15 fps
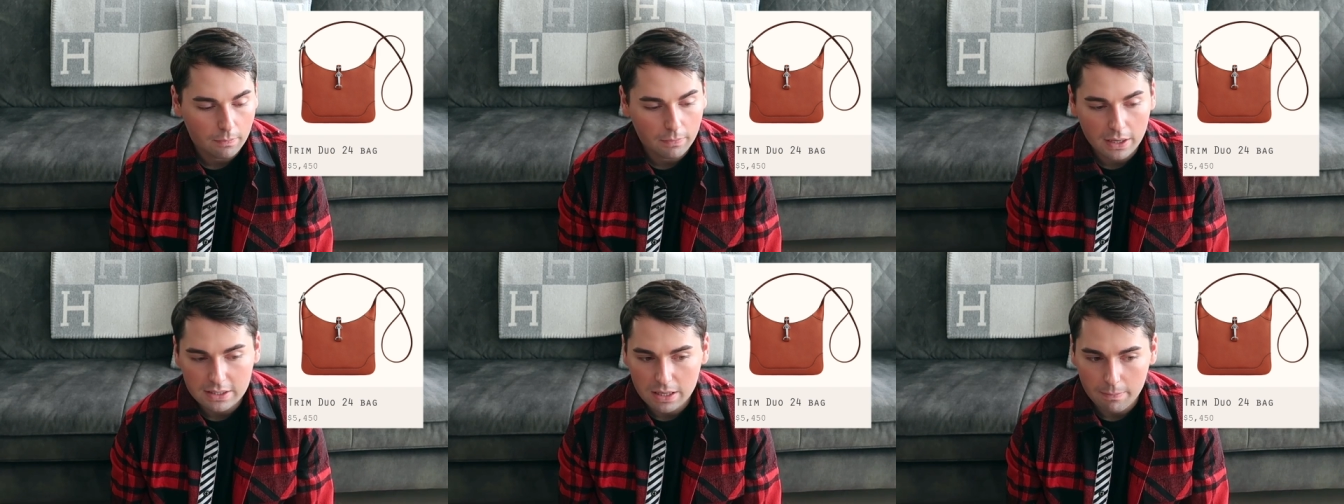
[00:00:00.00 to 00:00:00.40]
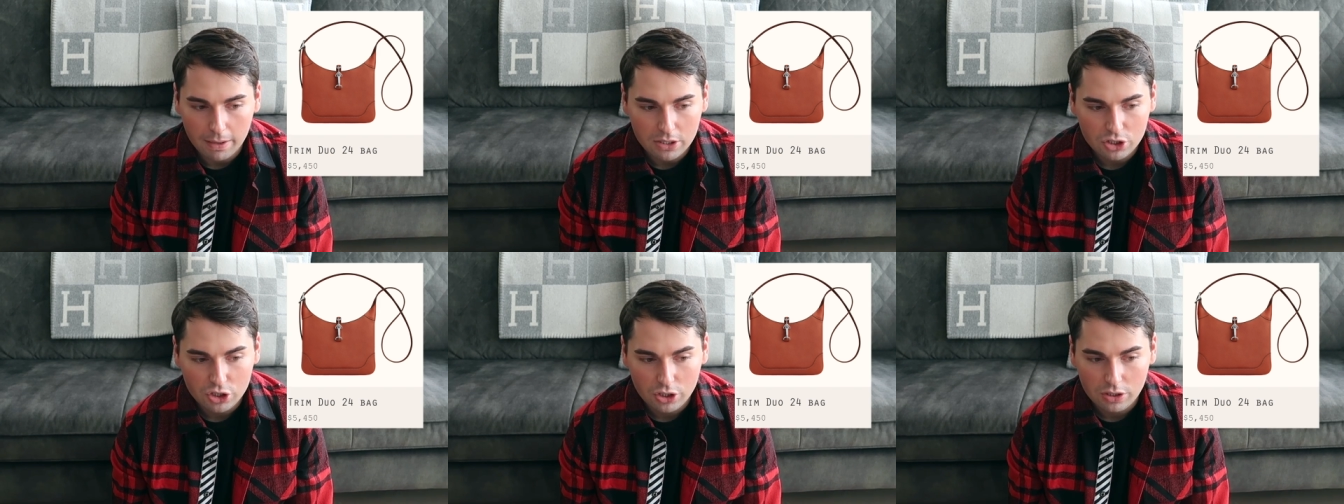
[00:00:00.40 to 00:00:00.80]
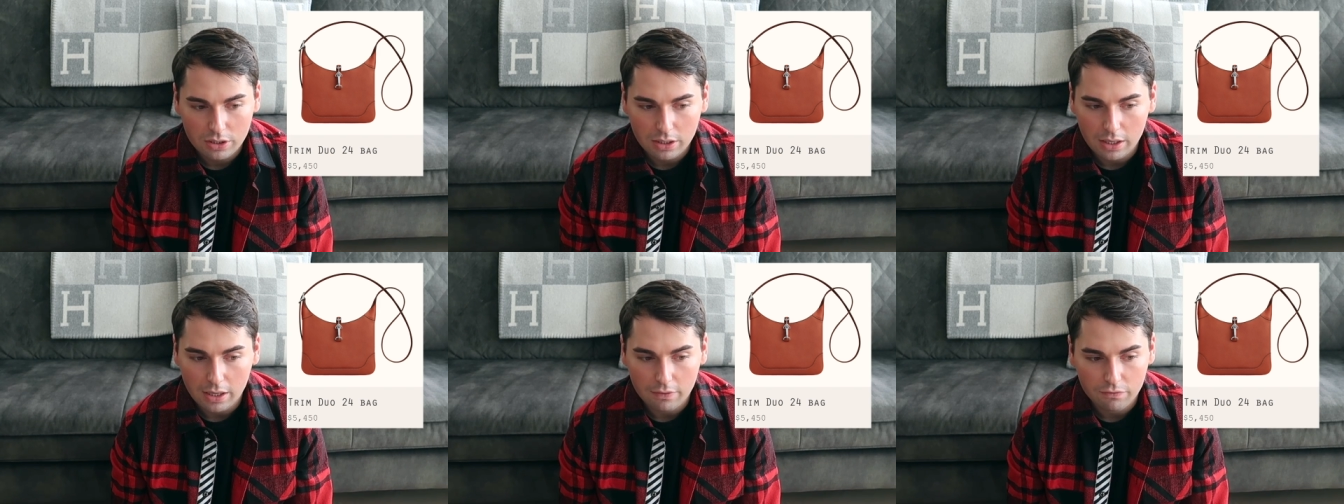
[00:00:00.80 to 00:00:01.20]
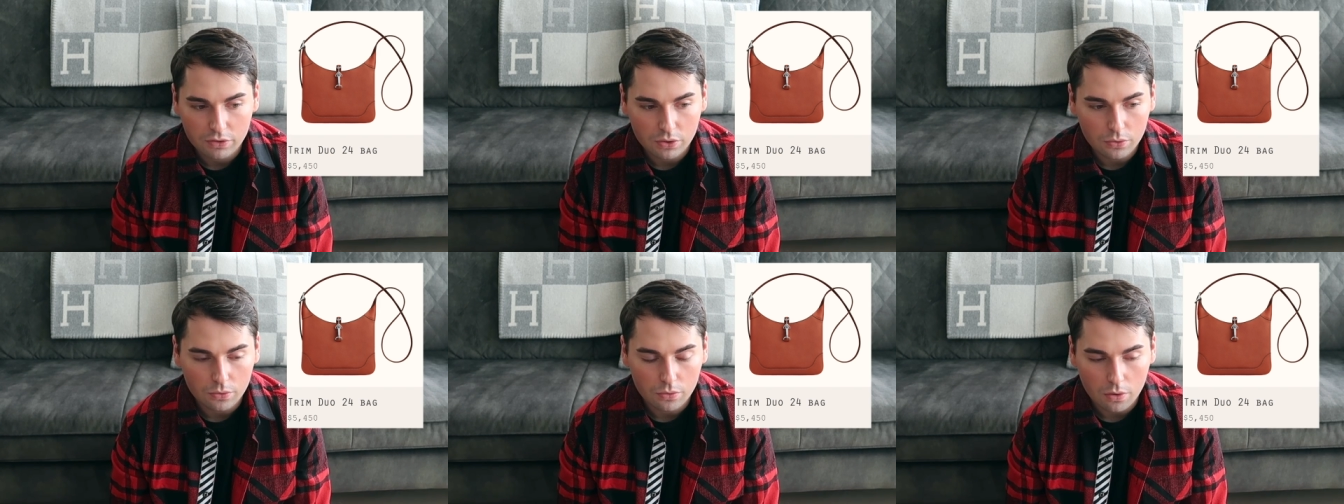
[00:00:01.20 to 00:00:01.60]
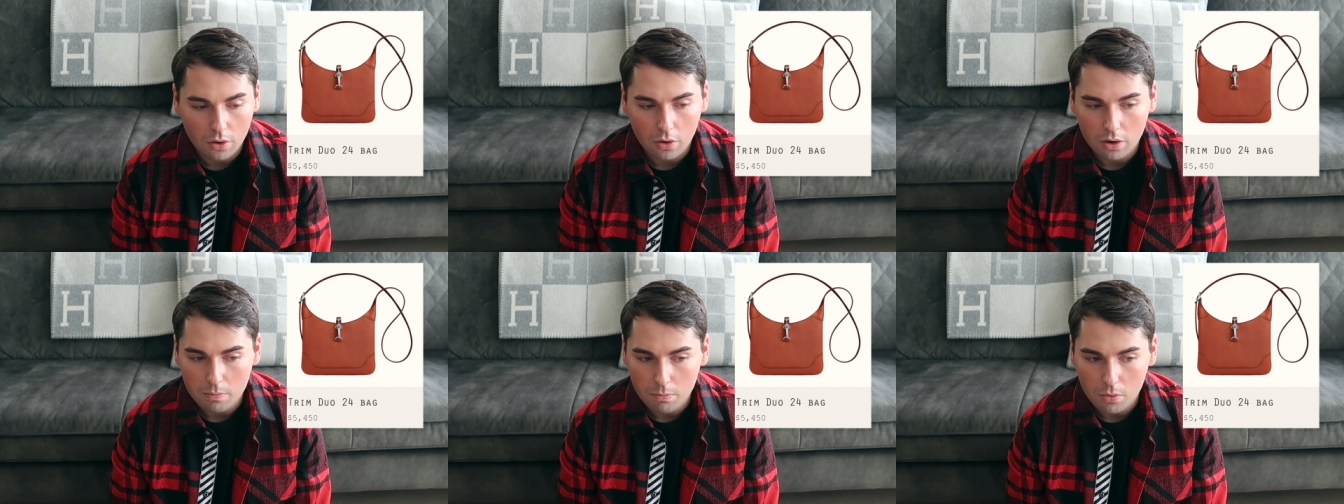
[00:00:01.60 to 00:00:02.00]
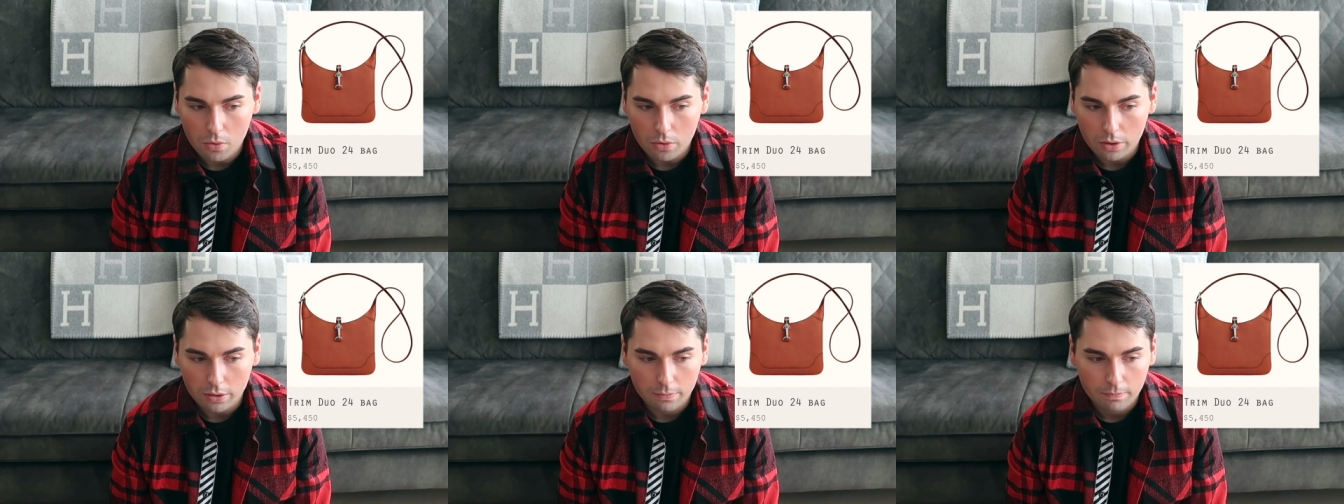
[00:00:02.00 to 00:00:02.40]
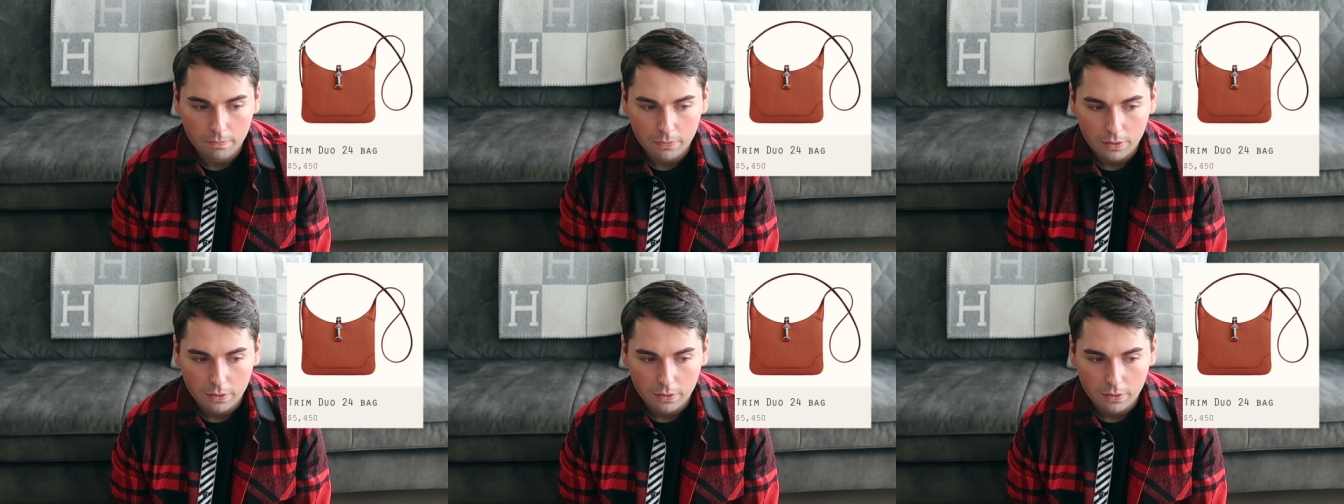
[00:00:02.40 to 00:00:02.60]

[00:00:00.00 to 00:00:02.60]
as I mentioned, if you are more